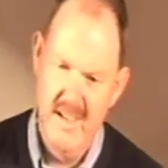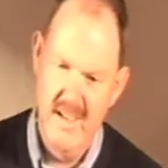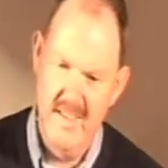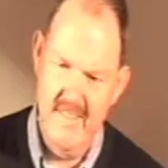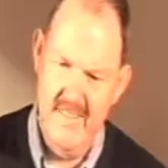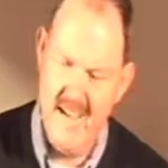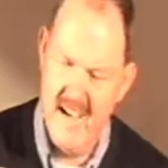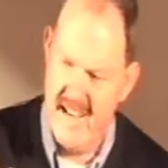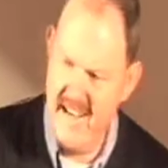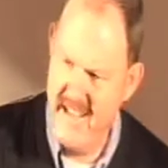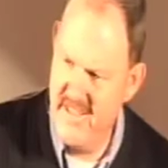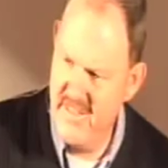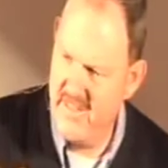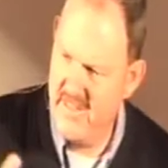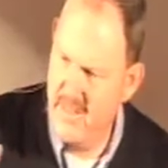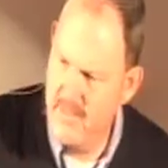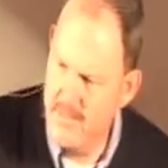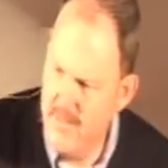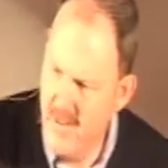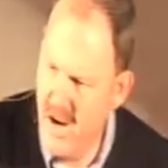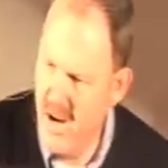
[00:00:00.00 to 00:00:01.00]
And that is
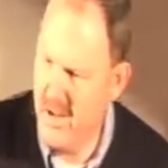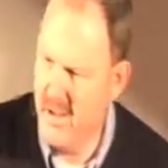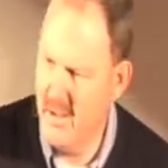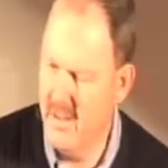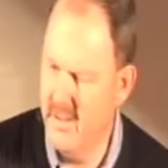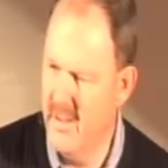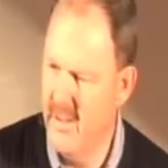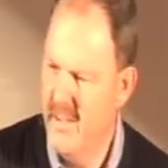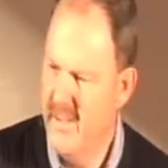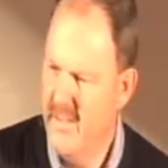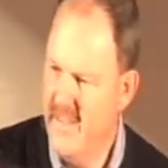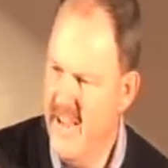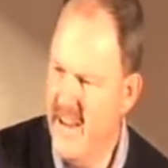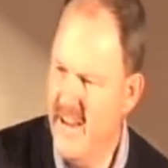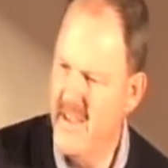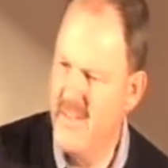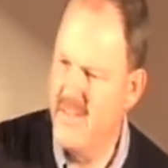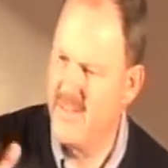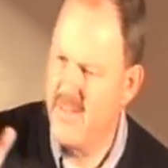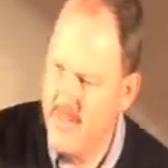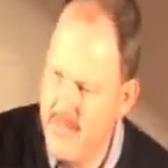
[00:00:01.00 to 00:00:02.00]
the model, that
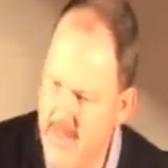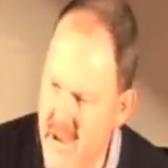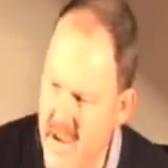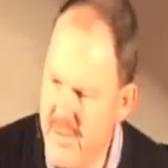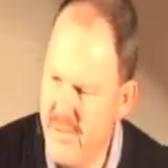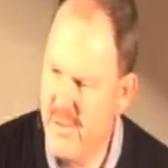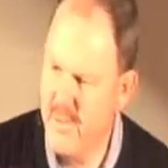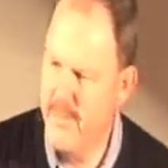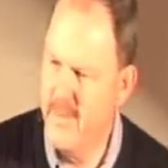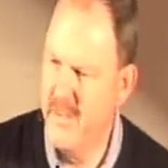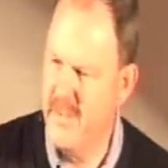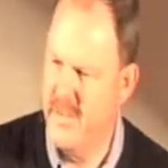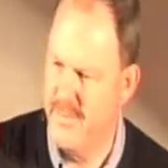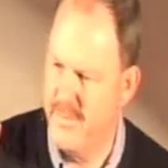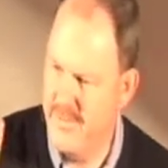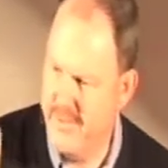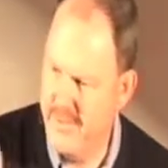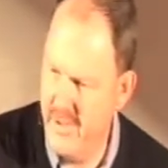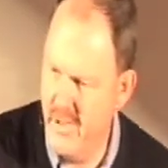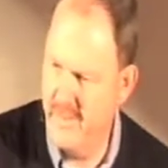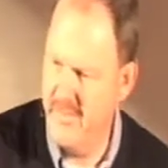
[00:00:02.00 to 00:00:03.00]
is the measurement of
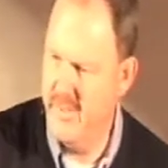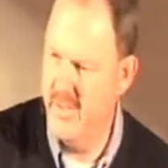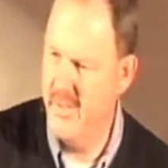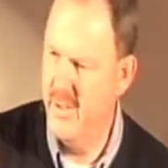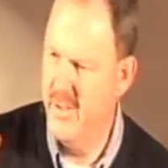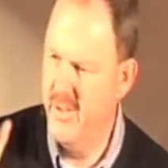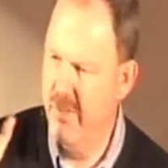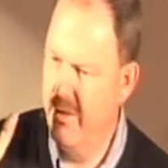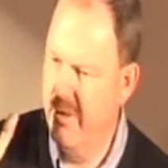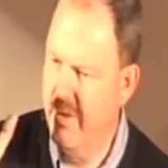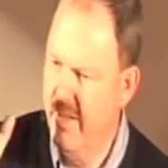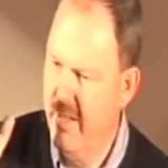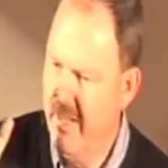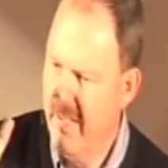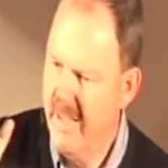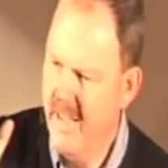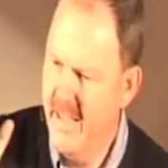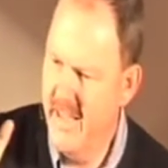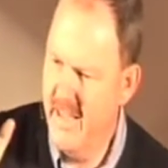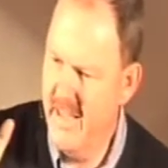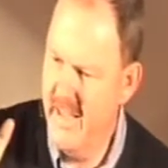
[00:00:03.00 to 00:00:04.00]
servanthood
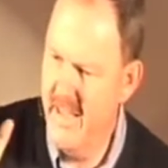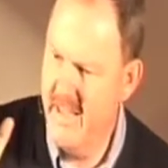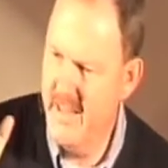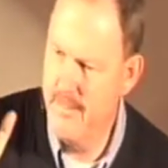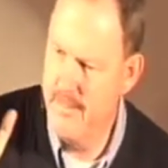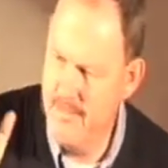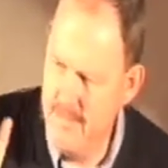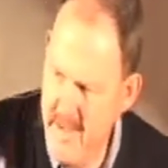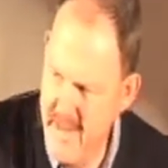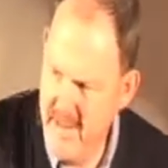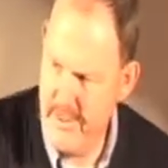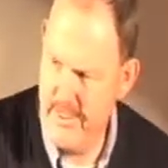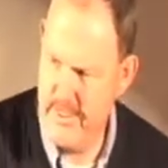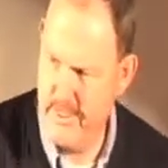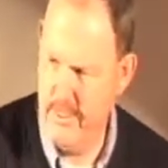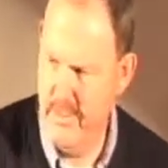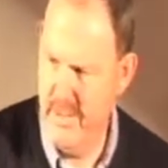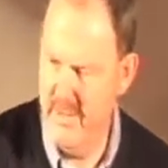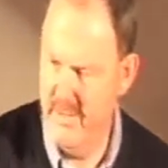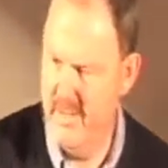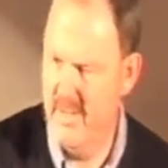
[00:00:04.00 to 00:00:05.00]
and, and
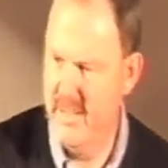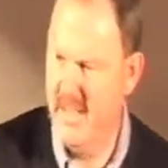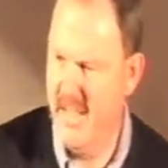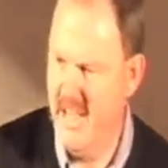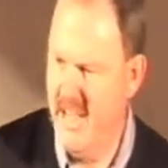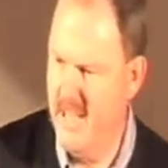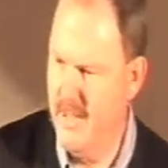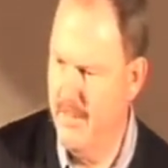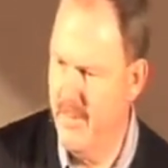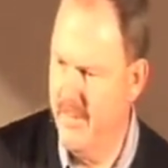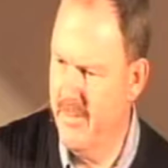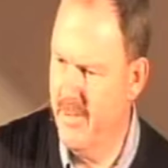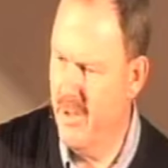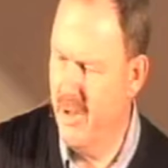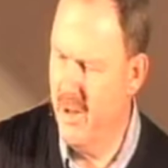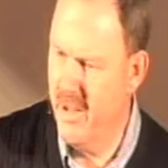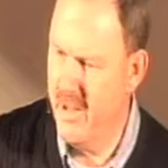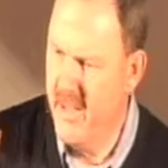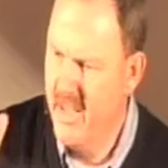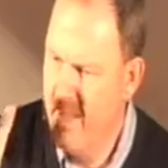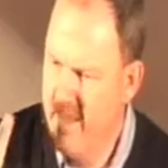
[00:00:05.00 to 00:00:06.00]
ministry in the kingdom of
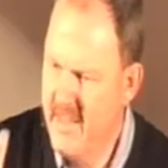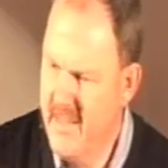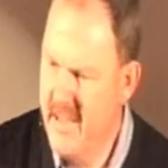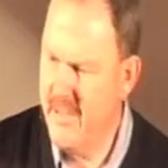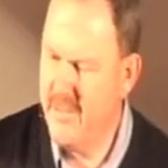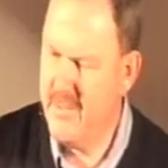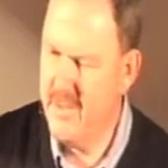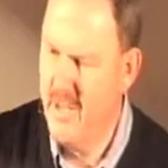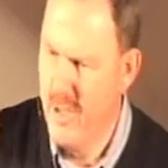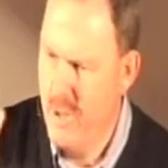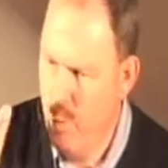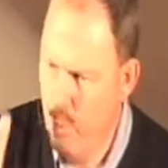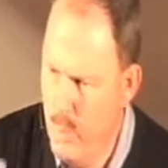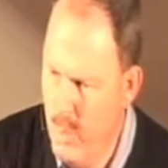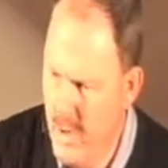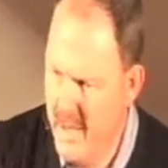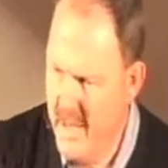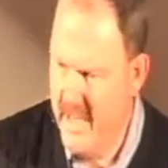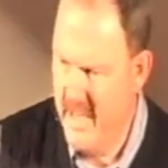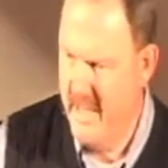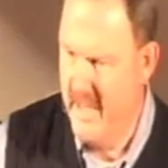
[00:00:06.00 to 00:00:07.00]
God. This
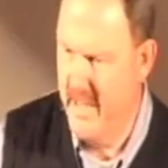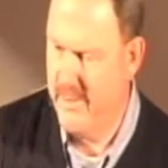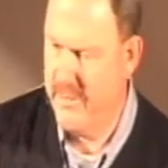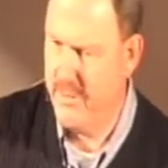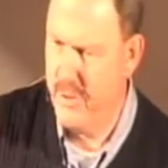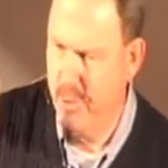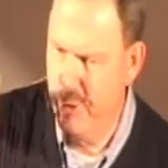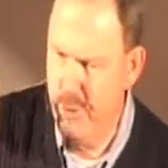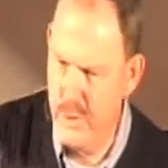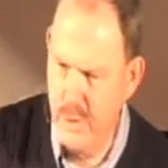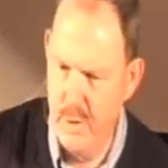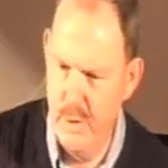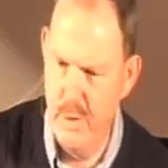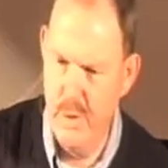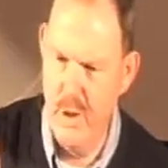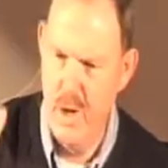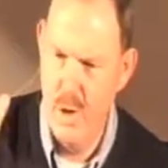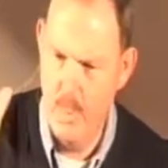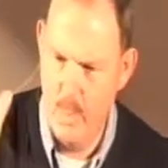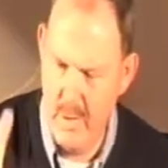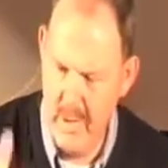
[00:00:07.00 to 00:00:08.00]
willingness to
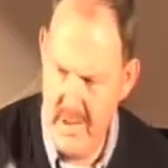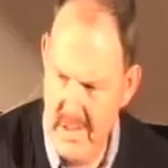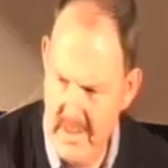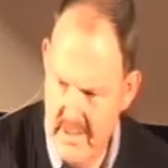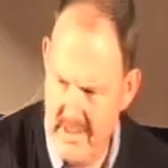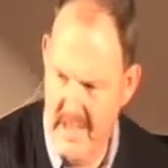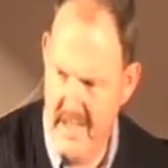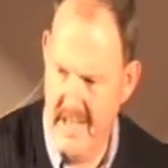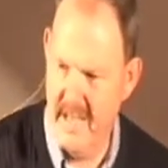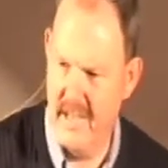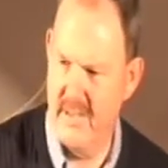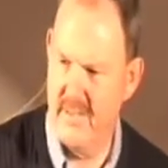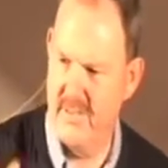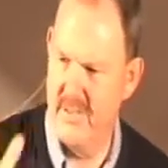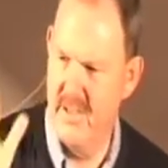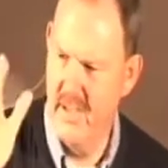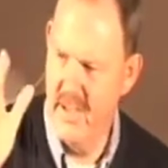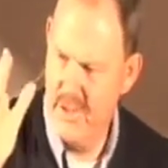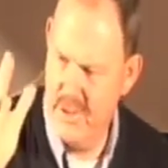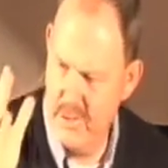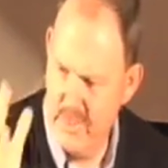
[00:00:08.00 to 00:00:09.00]
do what it takes
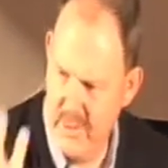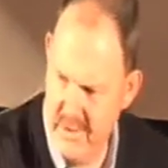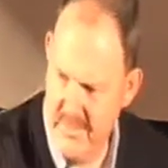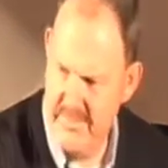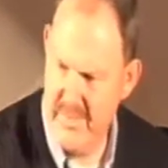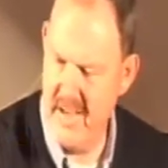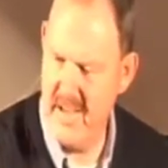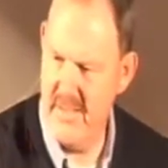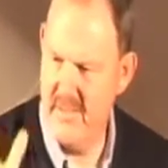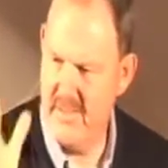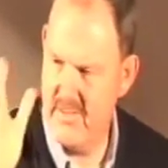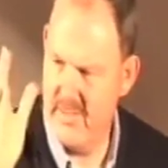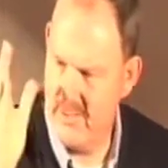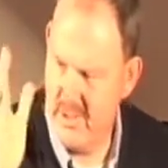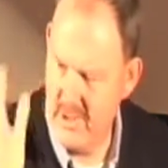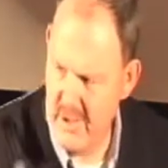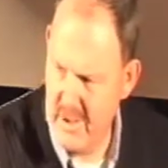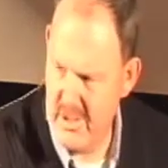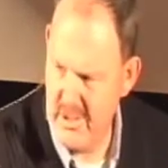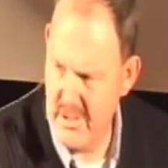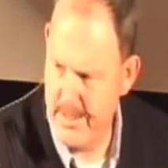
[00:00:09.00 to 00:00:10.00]
to advance
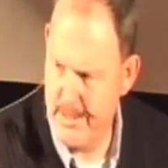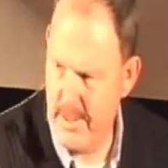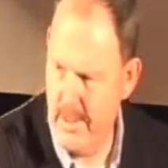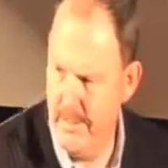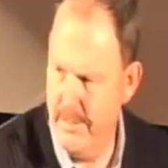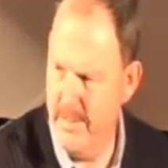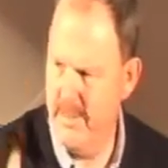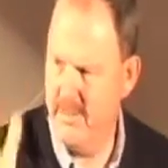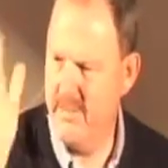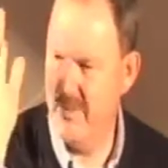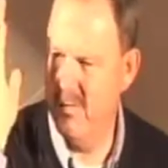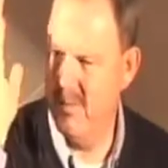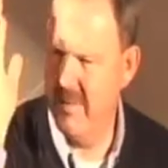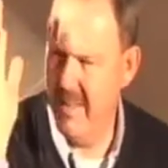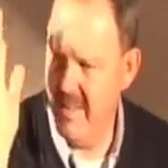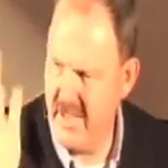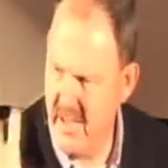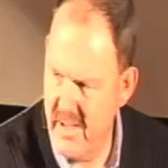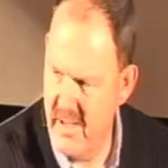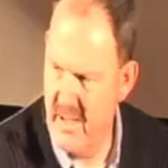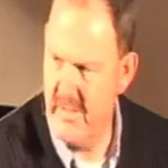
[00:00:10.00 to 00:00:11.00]
God's purposes
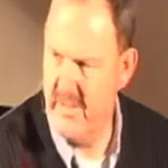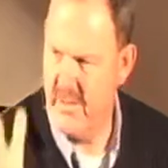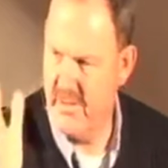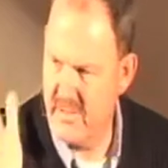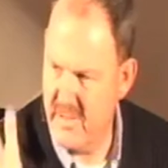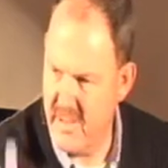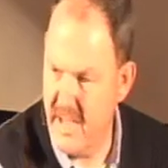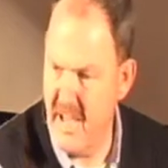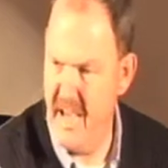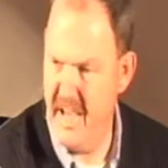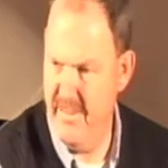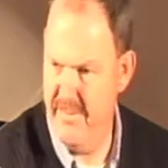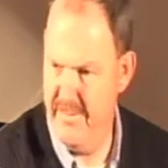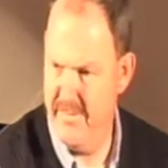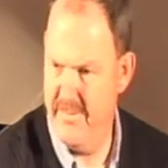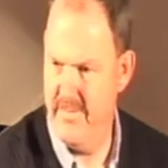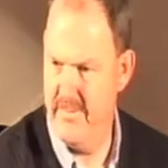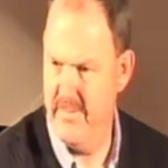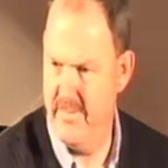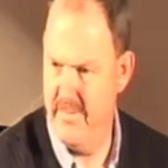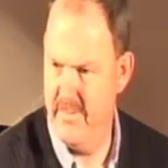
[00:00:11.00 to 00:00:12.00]
in another's
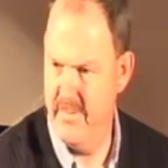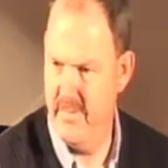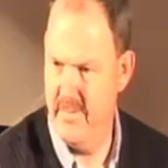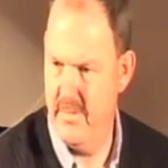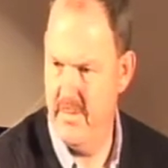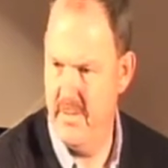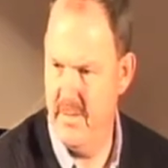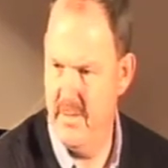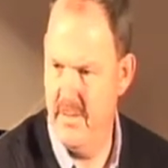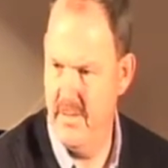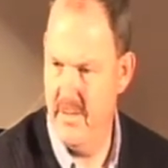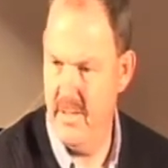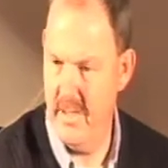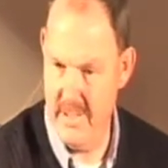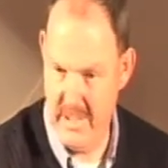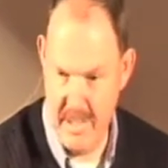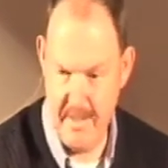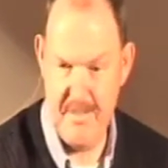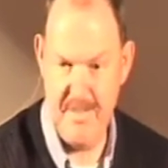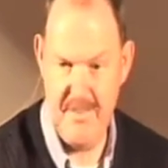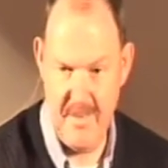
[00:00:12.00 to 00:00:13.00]
life. Are
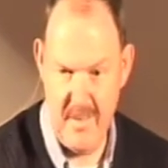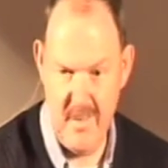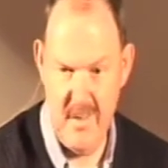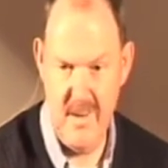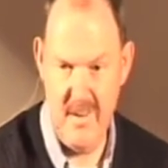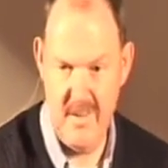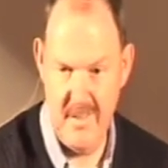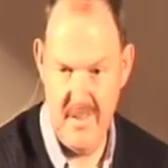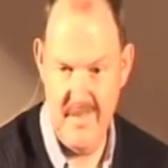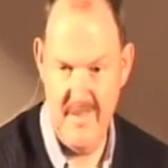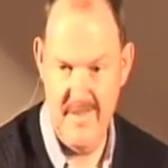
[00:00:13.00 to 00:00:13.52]
you up for it?